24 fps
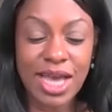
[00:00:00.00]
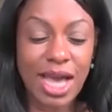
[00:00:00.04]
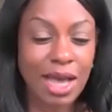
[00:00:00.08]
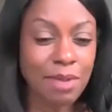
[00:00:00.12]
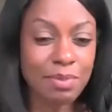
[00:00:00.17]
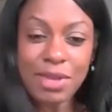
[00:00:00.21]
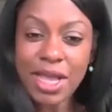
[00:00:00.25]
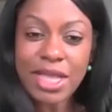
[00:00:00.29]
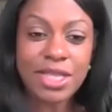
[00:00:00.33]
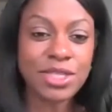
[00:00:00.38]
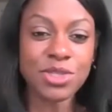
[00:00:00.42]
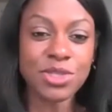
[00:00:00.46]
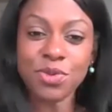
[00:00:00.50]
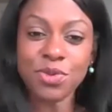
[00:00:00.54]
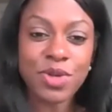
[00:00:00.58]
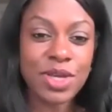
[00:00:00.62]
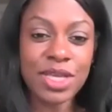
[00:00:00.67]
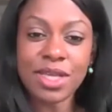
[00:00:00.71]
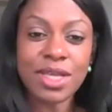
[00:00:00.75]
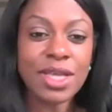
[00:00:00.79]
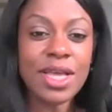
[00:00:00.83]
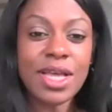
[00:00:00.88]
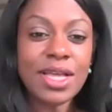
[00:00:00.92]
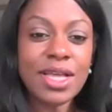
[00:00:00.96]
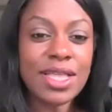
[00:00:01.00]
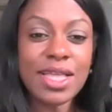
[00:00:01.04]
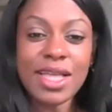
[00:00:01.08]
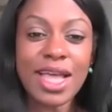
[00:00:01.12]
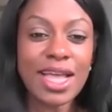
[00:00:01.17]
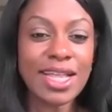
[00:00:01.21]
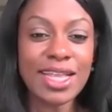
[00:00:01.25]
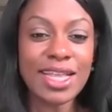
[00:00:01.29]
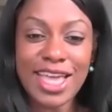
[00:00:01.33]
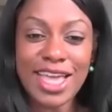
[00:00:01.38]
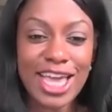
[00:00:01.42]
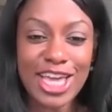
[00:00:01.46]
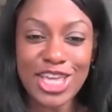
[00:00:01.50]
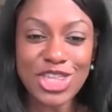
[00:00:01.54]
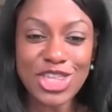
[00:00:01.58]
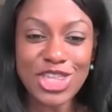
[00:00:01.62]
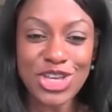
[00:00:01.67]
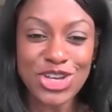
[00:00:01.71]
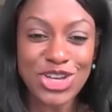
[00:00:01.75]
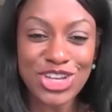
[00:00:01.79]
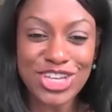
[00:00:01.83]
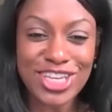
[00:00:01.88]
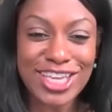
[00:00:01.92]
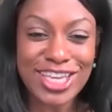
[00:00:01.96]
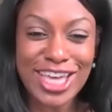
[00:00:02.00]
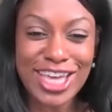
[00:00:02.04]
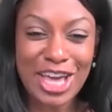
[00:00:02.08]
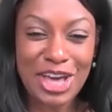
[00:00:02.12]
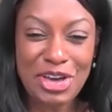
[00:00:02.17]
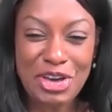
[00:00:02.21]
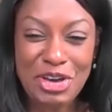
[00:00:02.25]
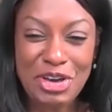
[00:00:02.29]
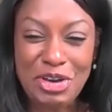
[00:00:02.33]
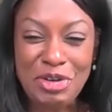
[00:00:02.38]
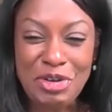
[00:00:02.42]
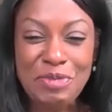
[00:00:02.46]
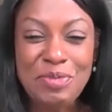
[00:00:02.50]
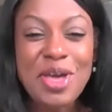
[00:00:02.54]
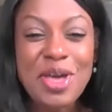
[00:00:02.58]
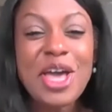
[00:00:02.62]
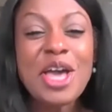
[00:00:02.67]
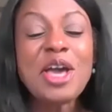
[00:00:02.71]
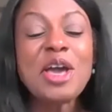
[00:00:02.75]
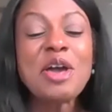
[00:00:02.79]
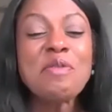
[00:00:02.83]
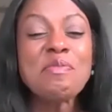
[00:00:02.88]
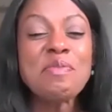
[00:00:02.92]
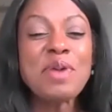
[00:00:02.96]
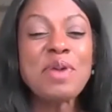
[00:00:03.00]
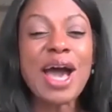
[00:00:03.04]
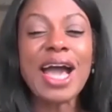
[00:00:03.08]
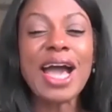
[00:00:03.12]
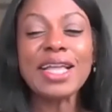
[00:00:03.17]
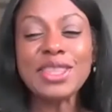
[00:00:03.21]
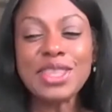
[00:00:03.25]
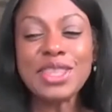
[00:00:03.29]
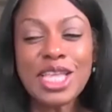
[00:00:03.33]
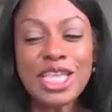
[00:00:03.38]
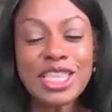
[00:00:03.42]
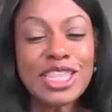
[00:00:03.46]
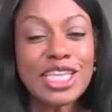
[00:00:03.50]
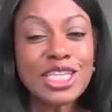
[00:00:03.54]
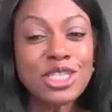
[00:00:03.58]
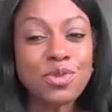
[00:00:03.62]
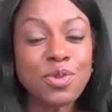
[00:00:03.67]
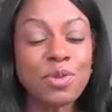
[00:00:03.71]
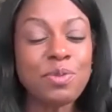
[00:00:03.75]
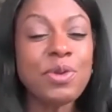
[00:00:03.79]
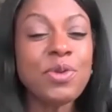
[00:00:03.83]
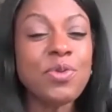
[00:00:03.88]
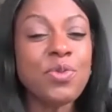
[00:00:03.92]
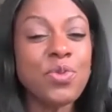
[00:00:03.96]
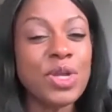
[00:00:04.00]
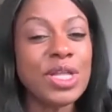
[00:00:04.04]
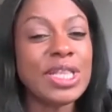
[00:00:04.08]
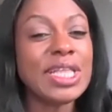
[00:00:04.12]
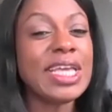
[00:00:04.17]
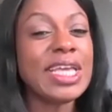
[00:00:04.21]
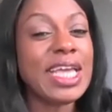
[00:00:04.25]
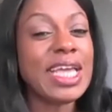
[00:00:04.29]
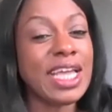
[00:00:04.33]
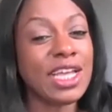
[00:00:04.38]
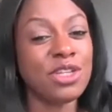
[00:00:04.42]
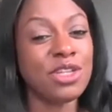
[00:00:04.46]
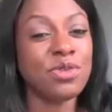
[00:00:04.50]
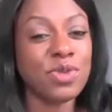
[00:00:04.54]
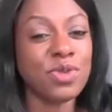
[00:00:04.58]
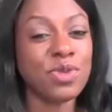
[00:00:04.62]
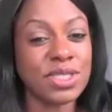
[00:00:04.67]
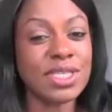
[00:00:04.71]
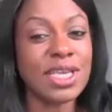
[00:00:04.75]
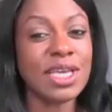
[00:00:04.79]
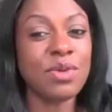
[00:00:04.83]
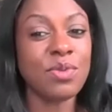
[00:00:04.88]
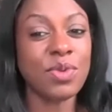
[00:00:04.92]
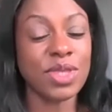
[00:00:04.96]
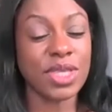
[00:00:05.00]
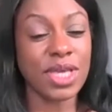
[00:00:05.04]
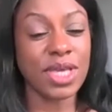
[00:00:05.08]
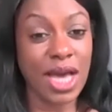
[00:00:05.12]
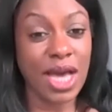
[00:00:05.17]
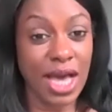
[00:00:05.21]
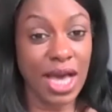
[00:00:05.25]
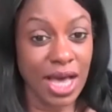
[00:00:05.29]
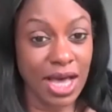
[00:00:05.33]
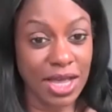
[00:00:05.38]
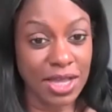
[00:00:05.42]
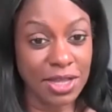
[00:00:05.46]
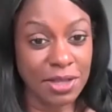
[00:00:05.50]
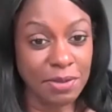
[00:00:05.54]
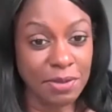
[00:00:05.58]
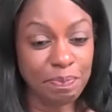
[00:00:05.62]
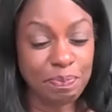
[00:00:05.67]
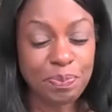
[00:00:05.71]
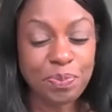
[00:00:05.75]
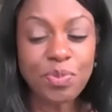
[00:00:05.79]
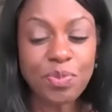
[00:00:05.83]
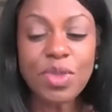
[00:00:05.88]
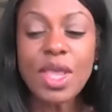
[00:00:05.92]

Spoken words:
I'm not doing any Haitian cooking at home, but I think this would be really interesting with cod.